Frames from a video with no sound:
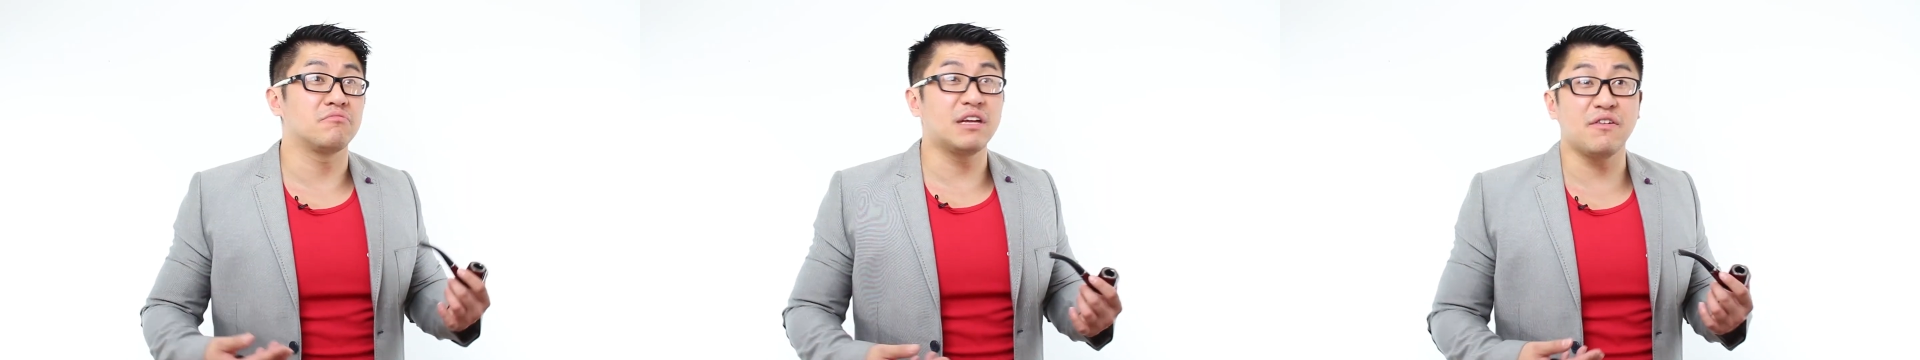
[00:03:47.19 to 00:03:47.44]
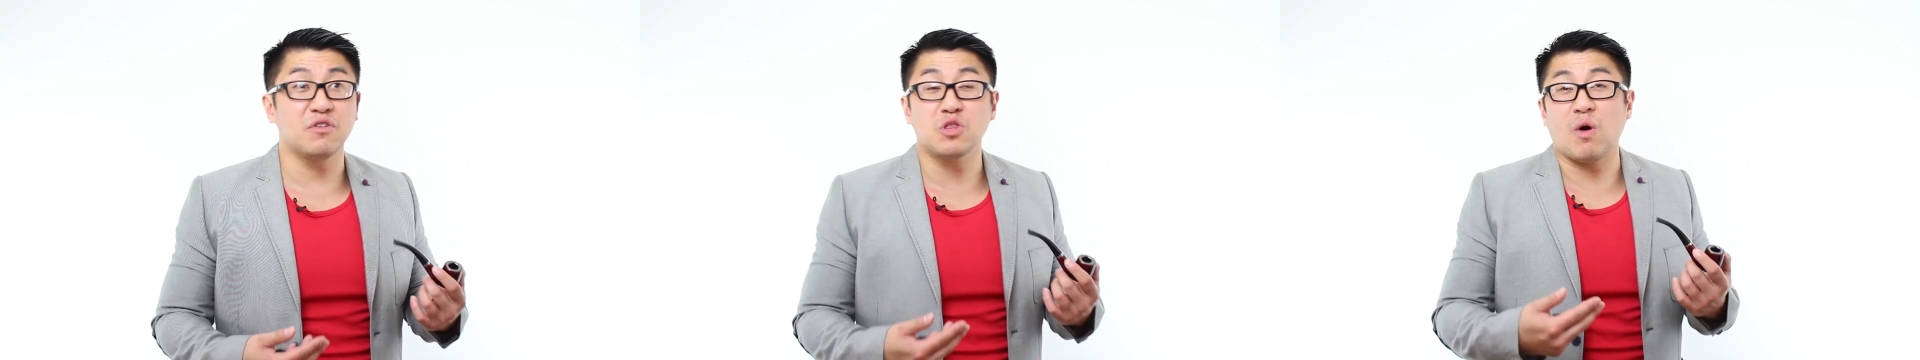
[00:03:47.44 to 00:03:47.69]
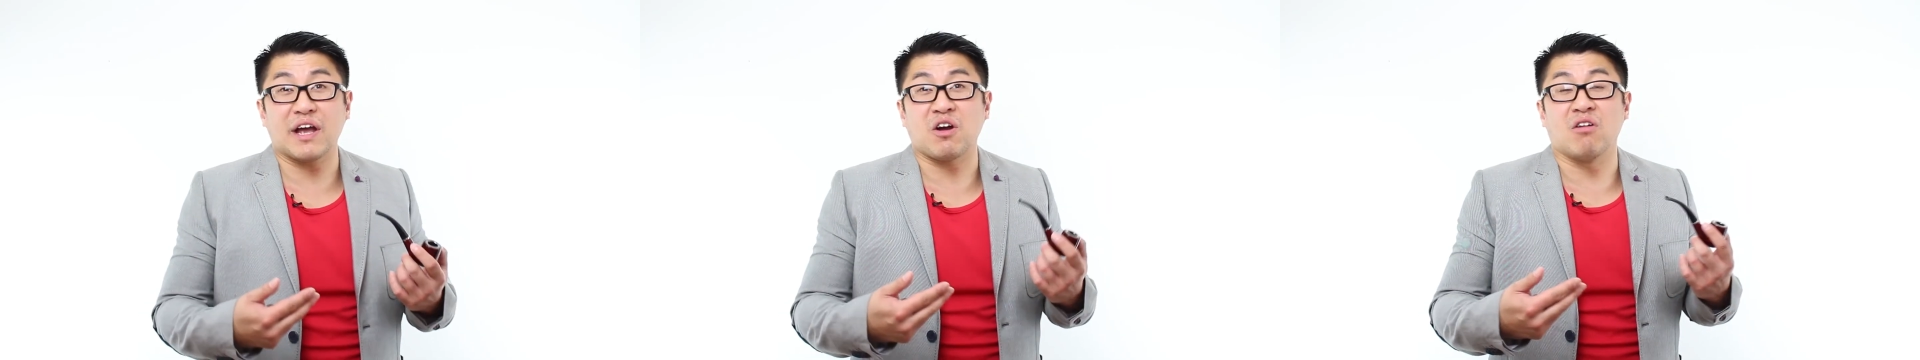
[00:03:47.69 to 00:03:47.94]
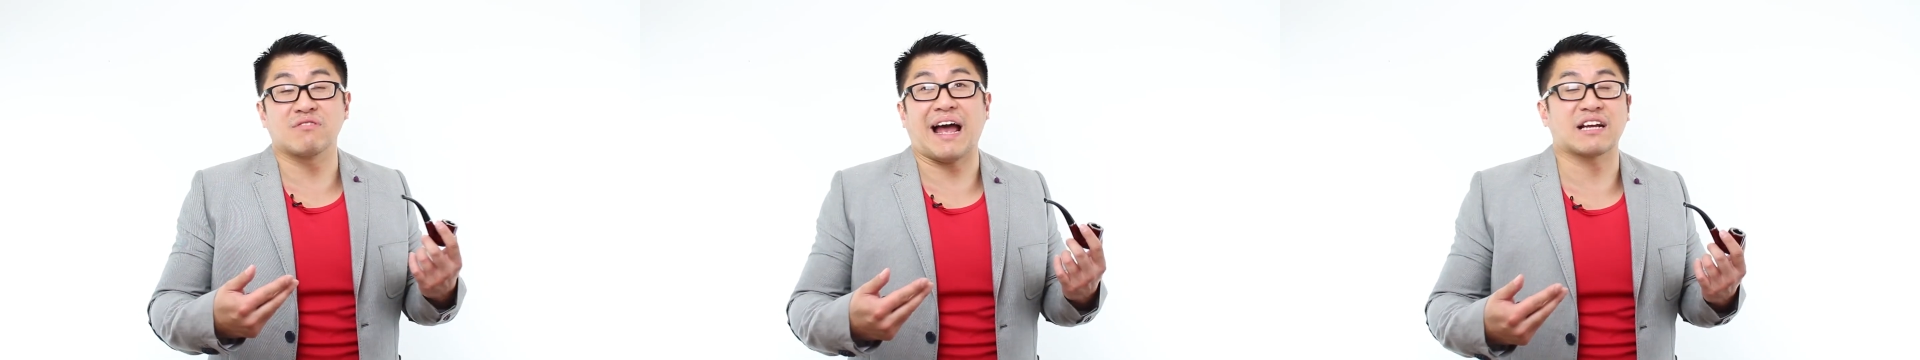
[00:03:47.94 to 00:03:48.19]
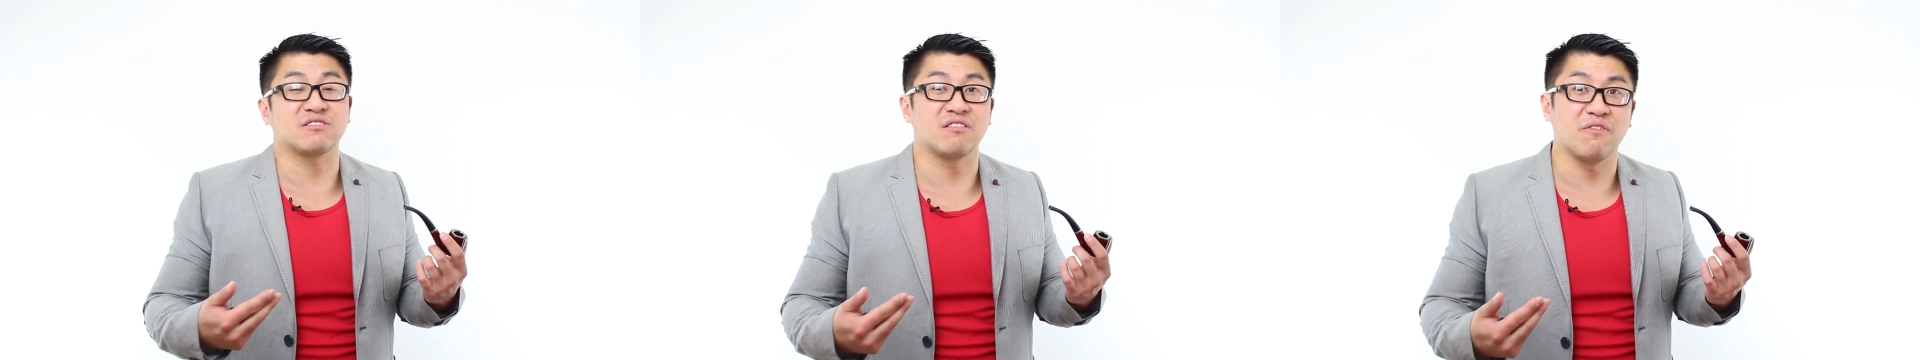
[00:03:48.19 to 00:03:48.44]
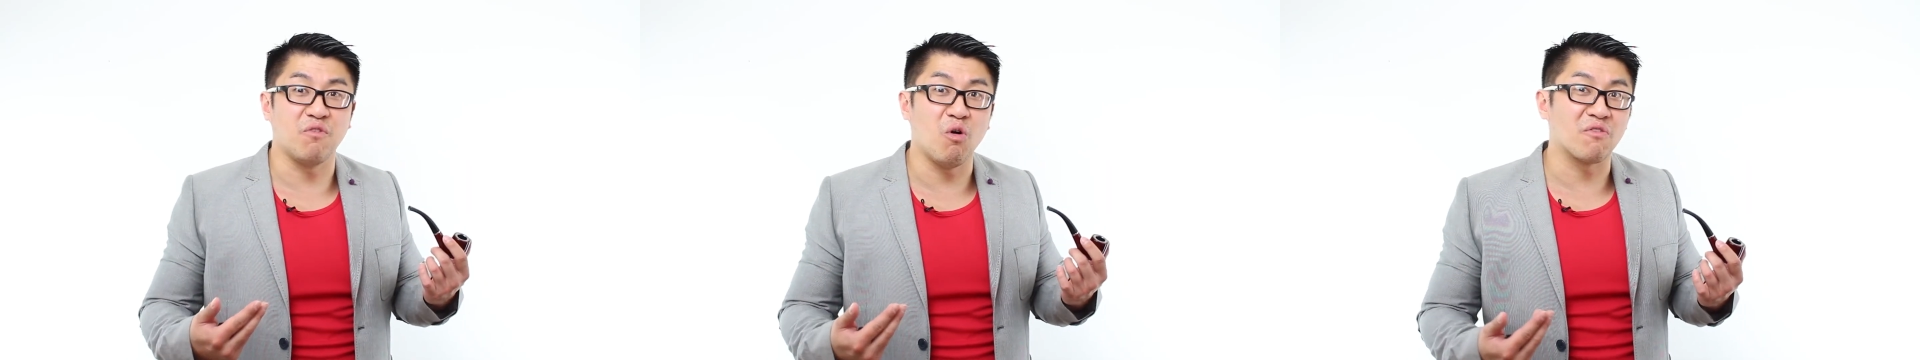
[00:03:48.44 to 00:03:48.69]
even though I can't actually
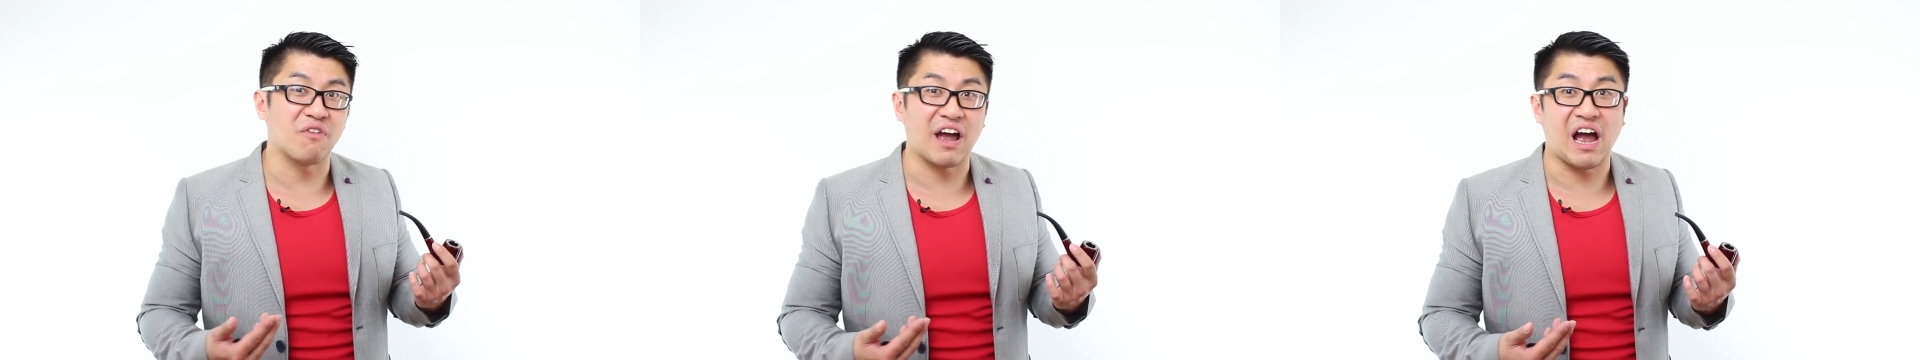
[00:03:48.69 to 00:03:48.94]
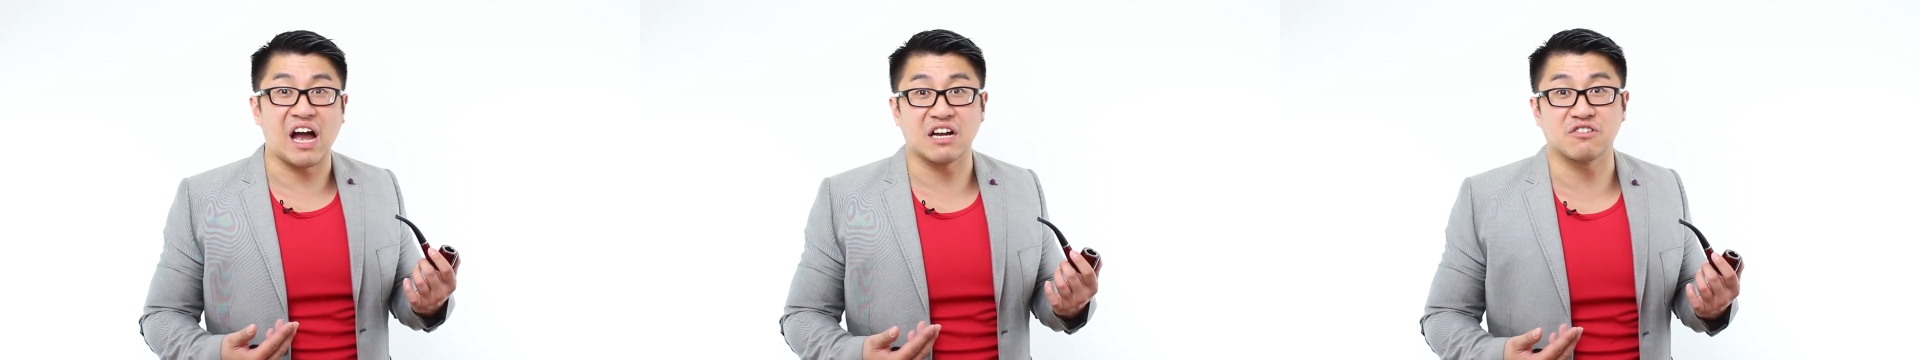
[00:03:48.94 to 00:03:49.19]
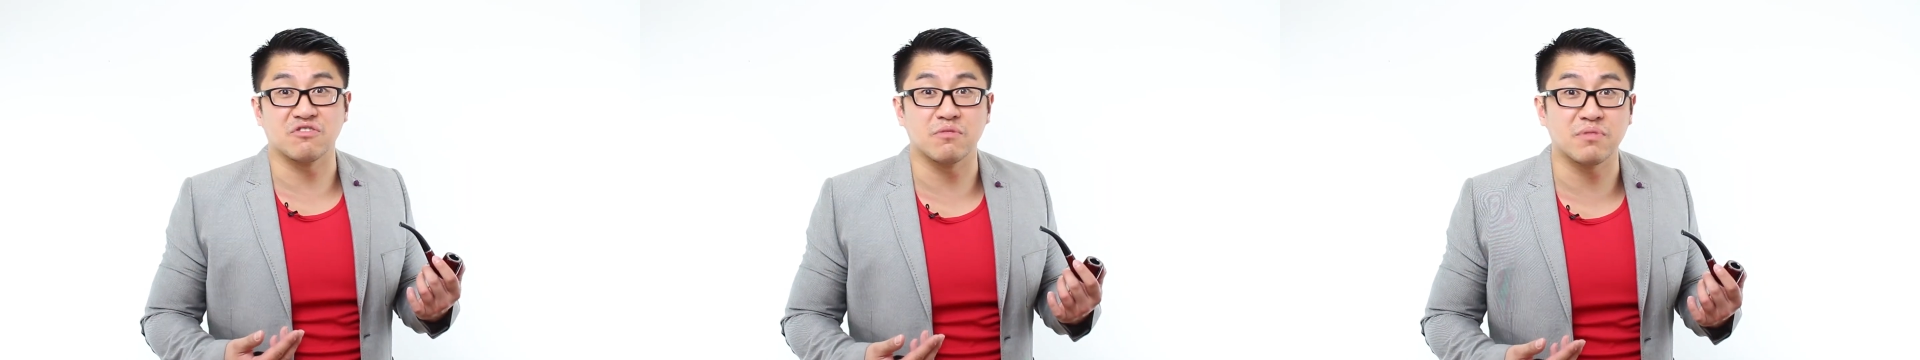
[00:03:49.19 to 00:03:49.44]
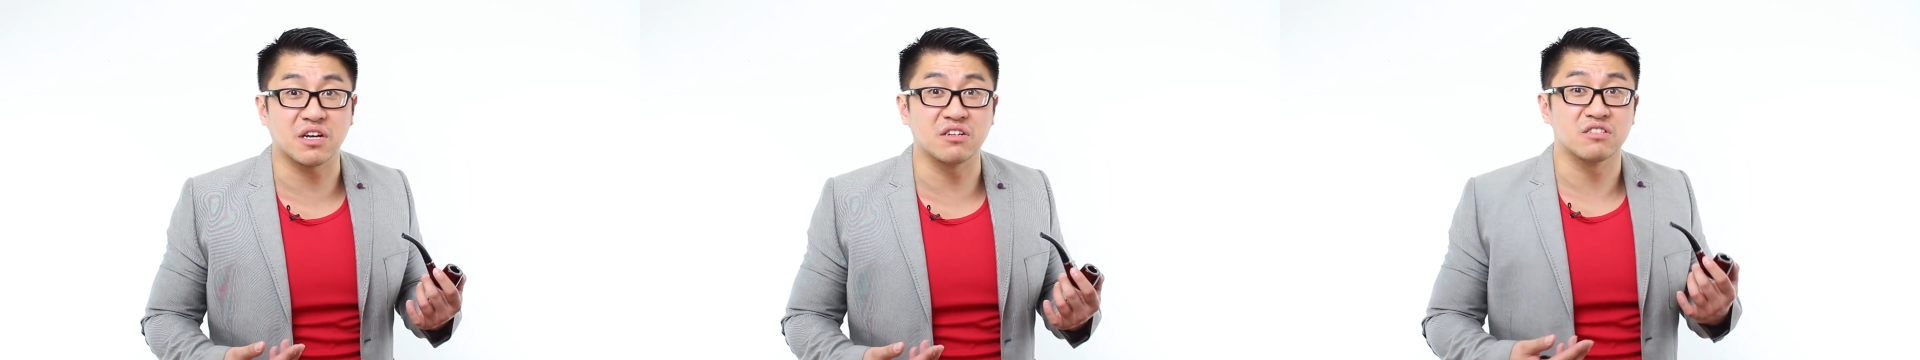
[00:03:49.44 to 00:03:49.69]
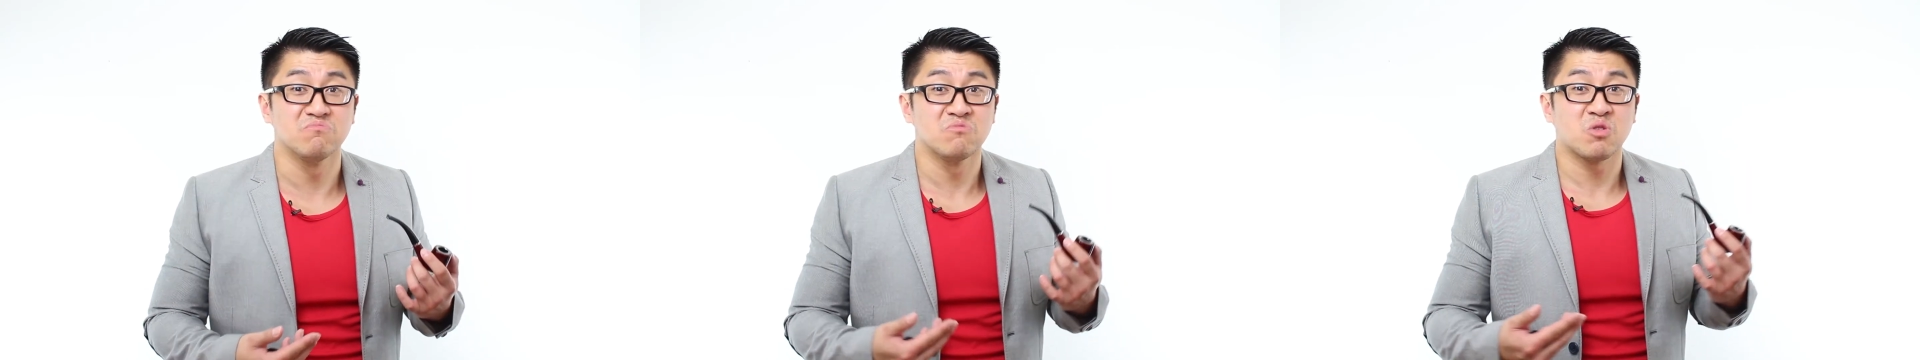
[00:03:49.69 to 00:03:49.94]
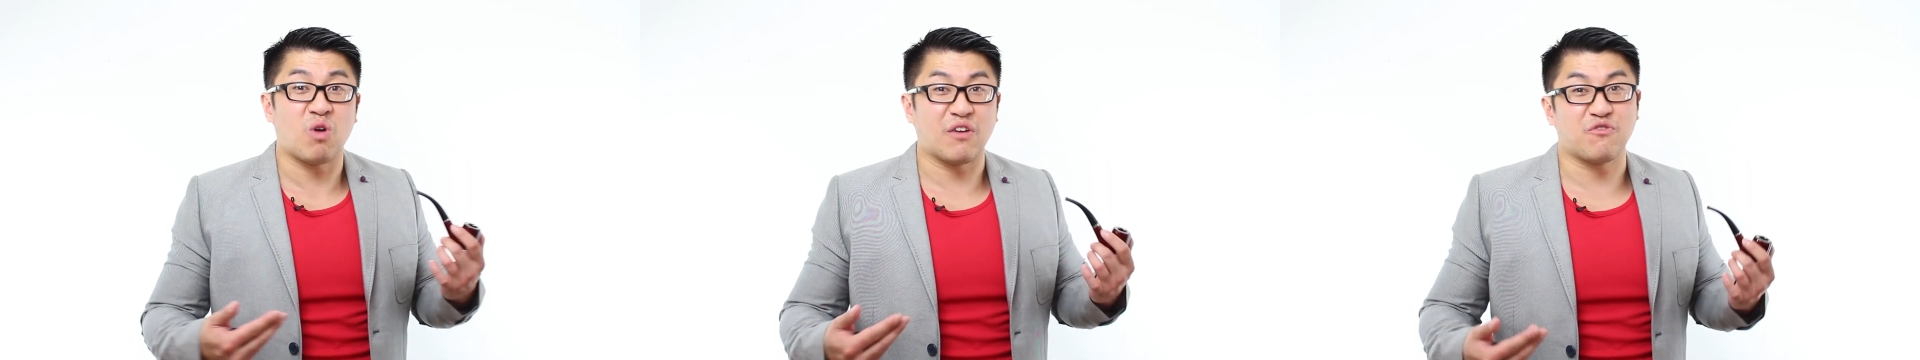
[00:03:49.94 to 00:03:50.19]
afford Viagra
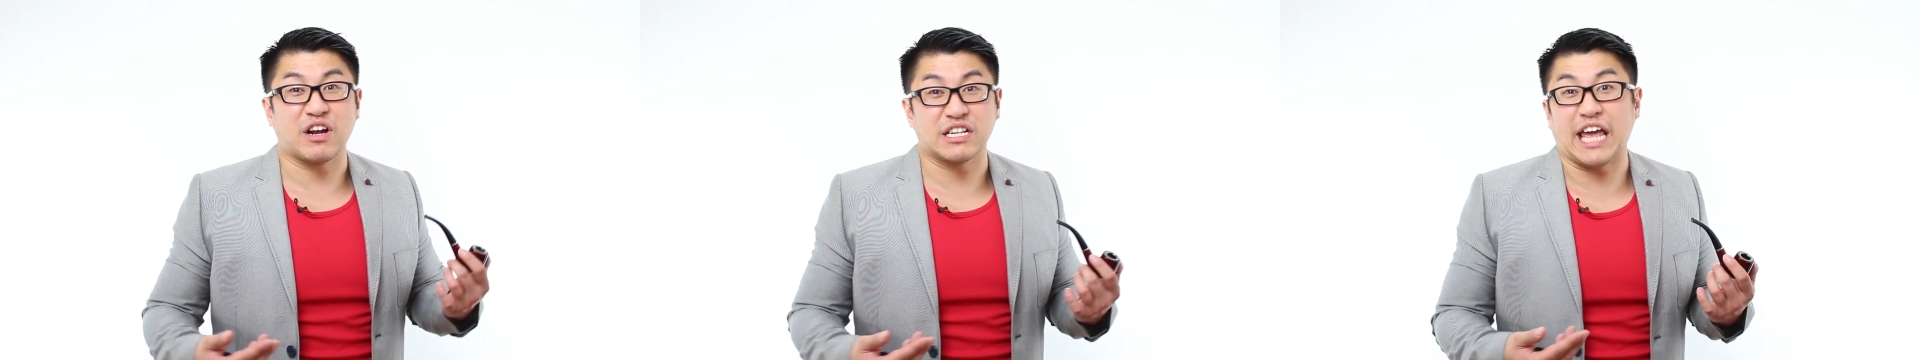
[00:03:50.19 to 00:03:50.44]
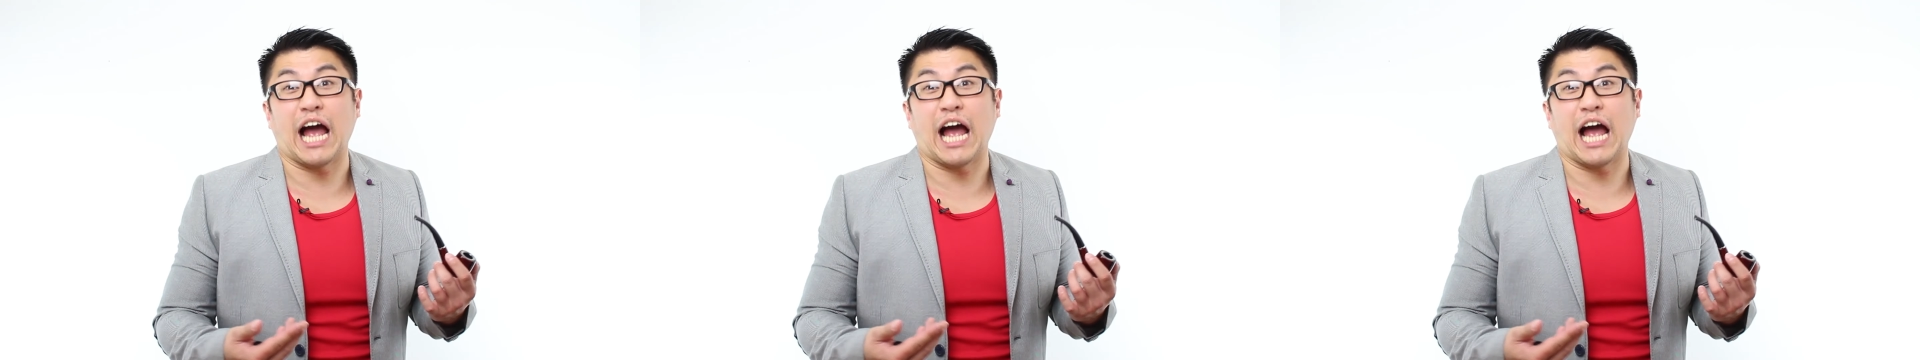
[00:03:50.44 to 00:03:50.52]
because, quite frankly,